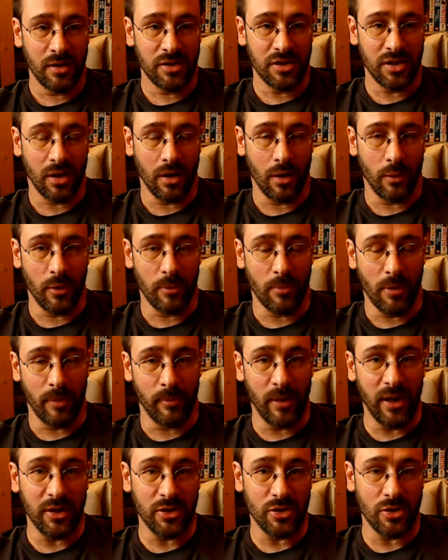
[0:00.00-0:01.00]
to go with my
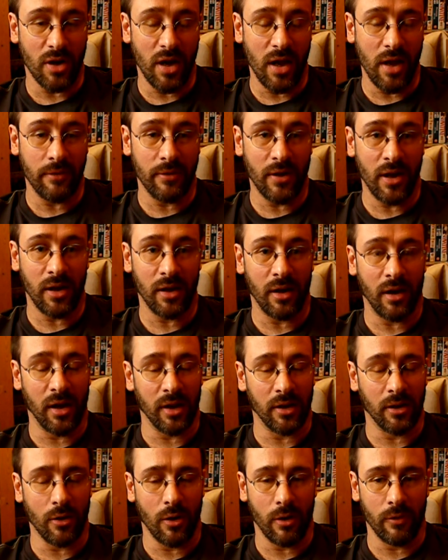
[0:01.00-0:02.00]
Mega Drive, and
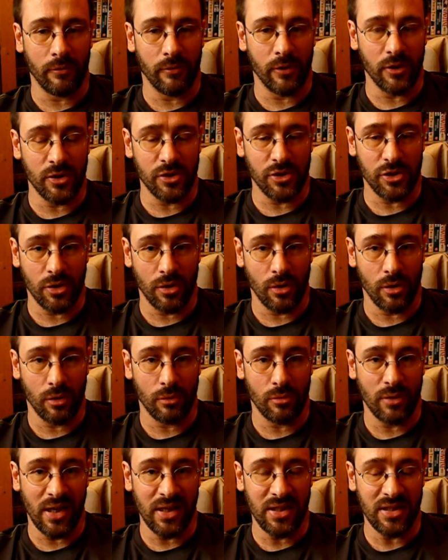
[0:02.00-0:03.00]
I'd got Virtua
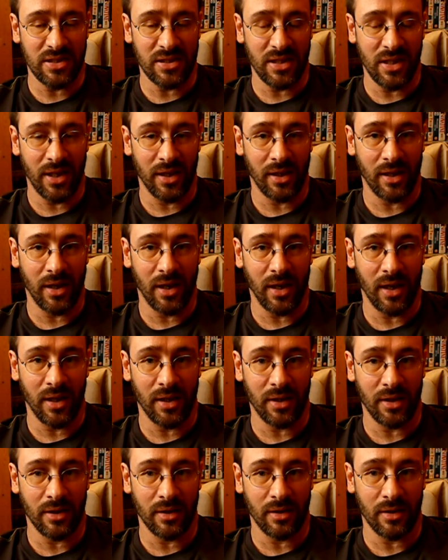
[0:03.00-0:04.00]
Racing
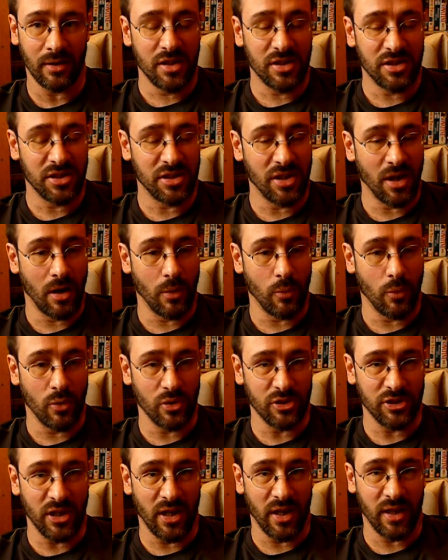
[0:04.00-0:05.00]
and Star
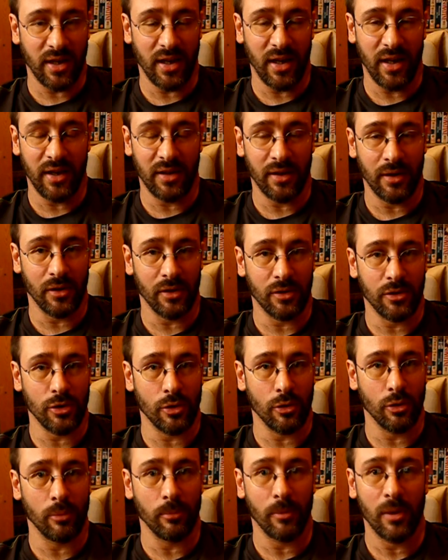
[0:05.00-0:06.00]
Wars Arcade and
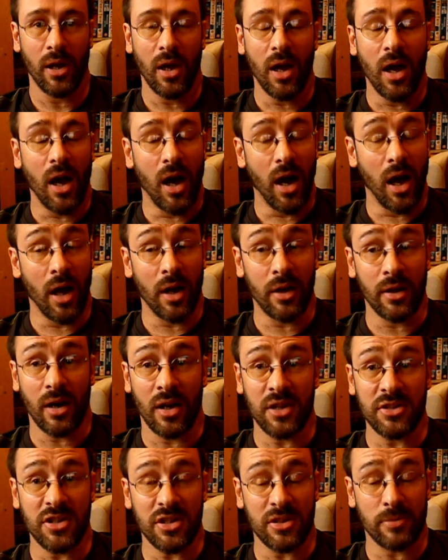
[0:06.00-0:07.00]
Doom, and
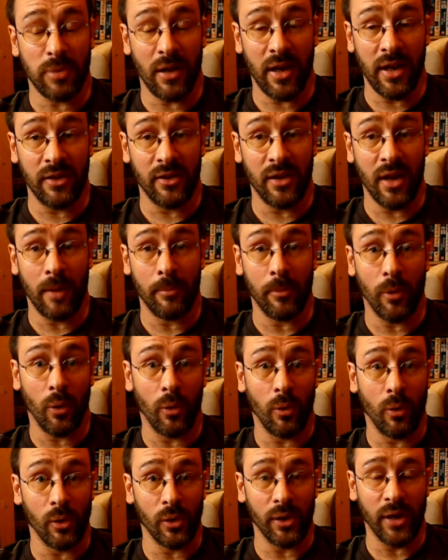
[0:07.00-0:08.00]
I just played them
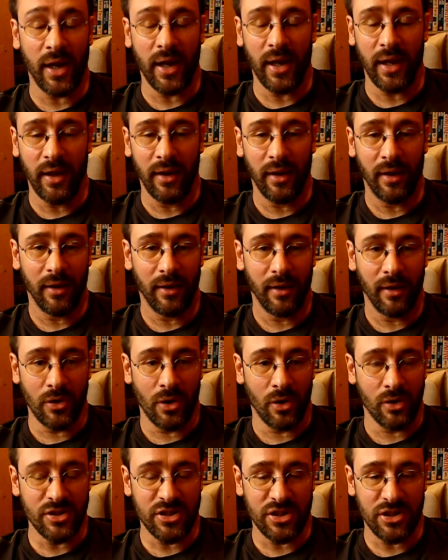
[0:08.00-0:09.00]
all day,
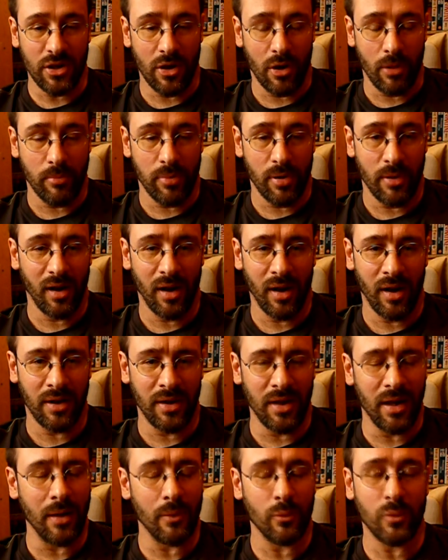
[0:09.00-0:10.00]
non-stop,
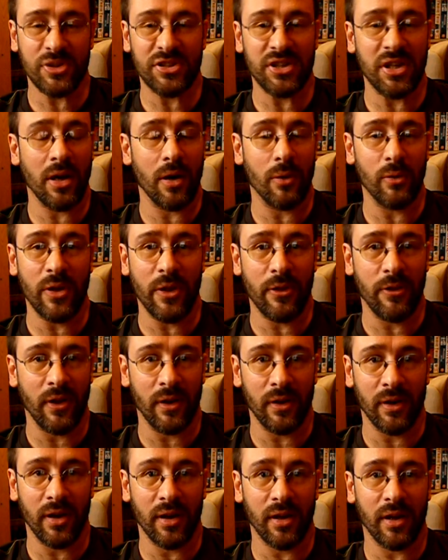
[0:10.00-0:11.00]
and it was the only
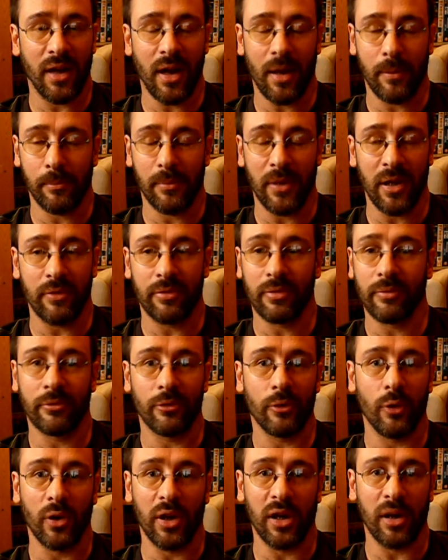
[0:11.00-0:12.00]
thing that kept me from
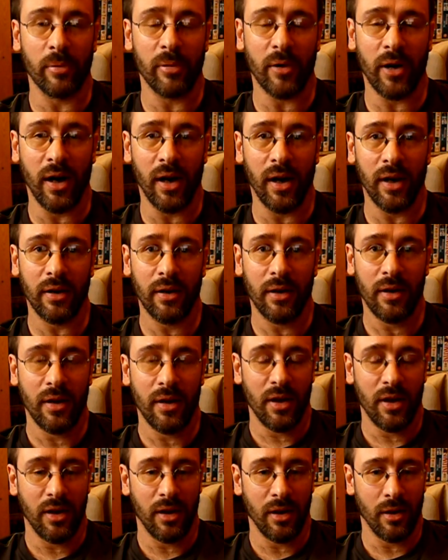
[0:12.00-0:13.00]
falling apart.
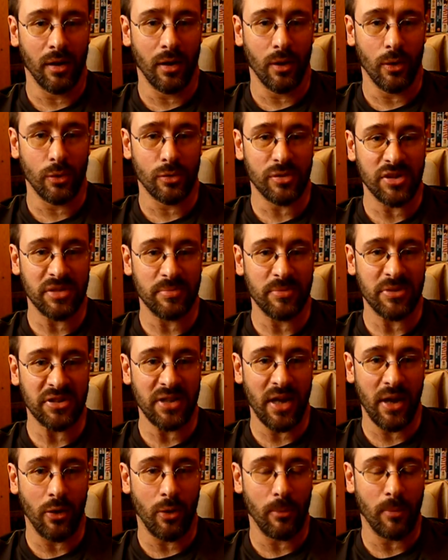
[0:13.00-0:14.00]
You know, Christmas
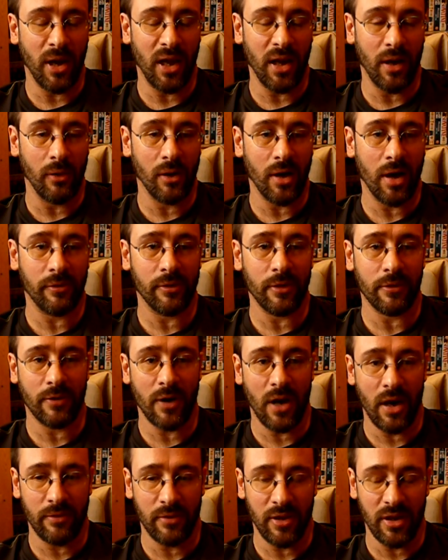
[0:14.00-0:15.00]
Day on my own after
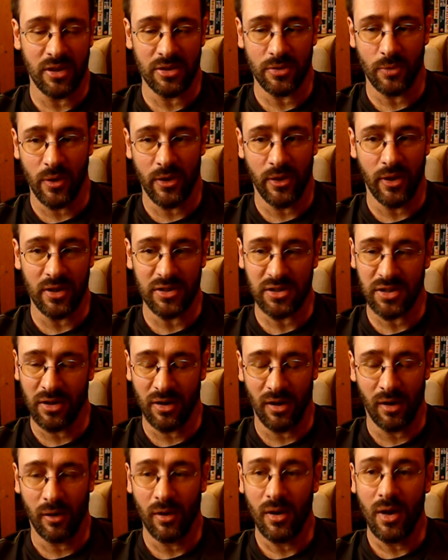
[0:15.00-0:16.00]
5 years with this
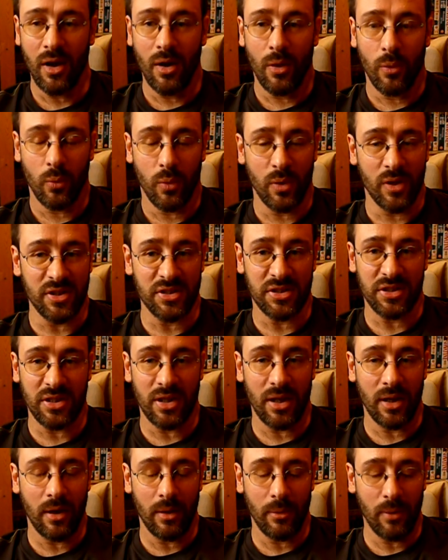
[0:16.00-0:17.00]
girl was,
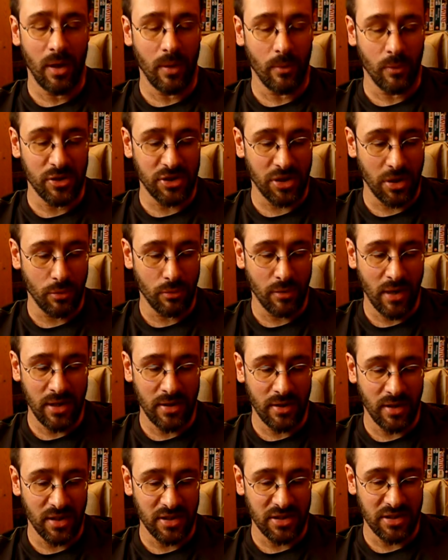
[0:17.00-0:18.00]
it was
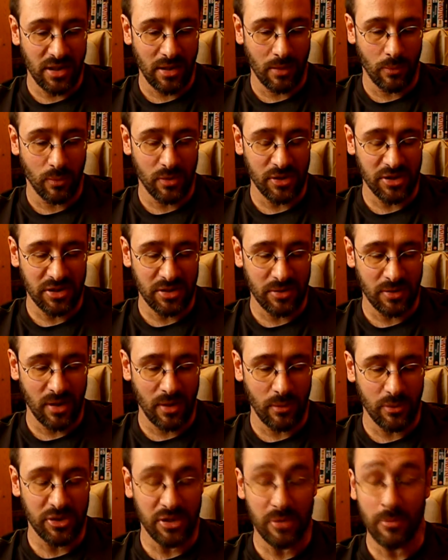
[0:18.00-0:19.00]
horrendous. It was
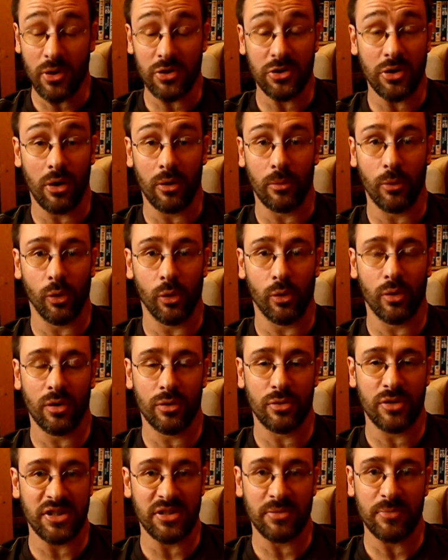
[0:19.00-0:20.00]
the most horrible
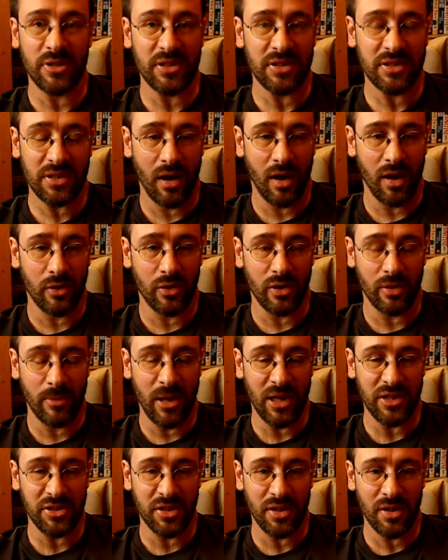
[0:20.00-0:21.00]
Christmas I could
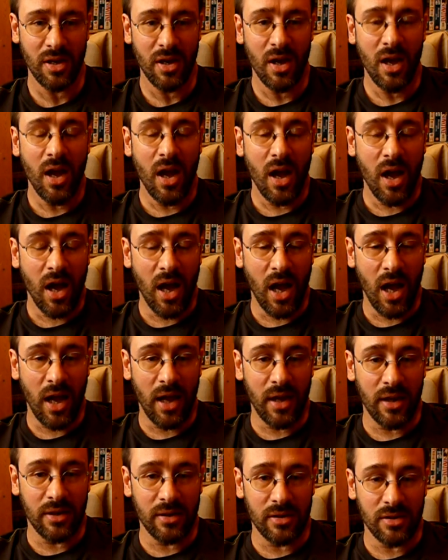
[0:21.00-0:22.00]
imagine,
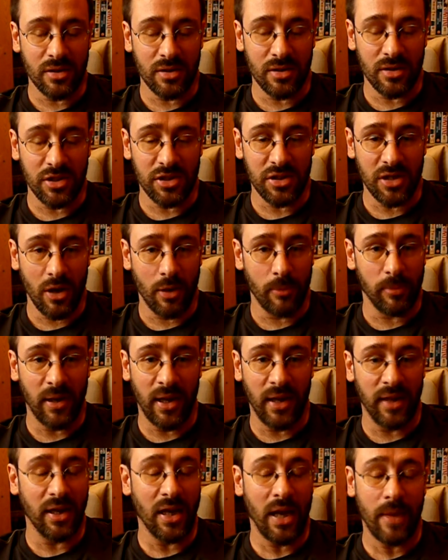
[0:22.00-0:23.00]
and so
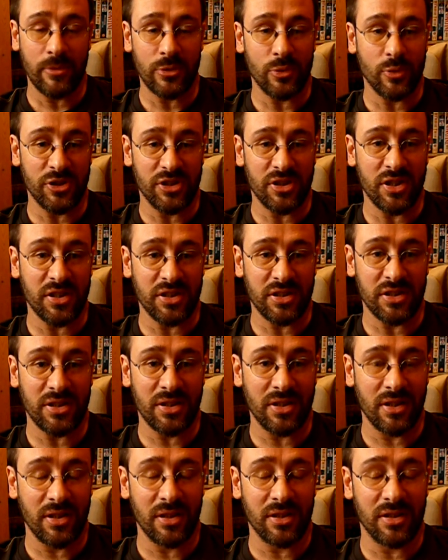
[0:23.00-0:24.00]
playing games was just
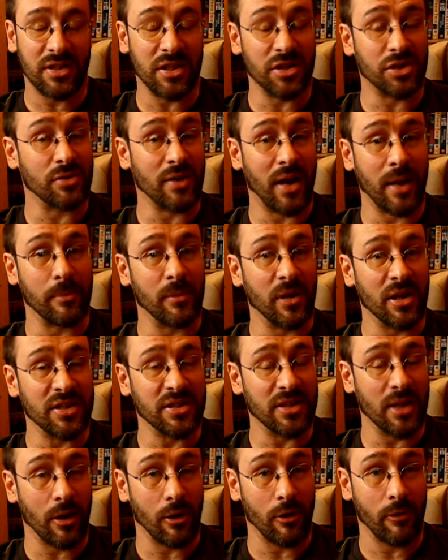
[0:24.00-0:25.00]
distract
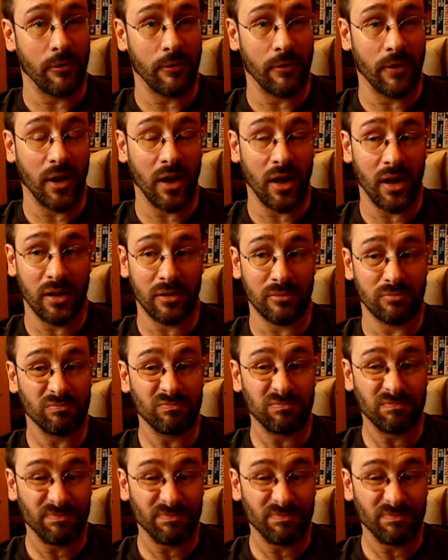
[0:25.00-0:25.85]
myself, and